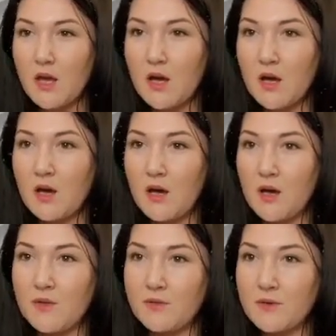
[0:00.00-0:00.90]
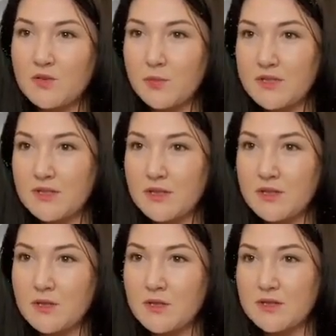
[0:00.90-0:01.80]
The first procedure
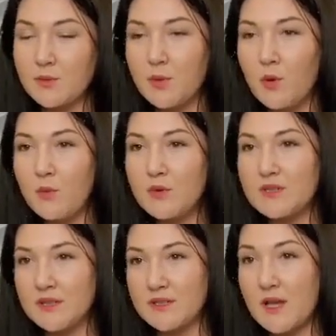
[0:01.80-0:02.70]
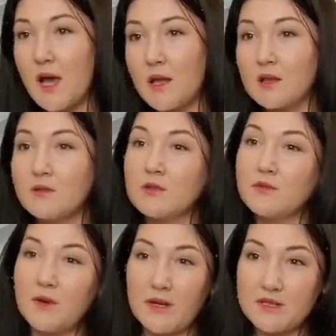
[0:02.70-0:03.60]
is employment as highly
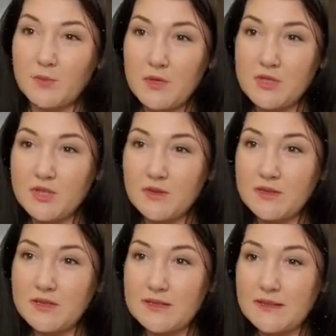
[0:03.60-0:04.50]
qualified specialist,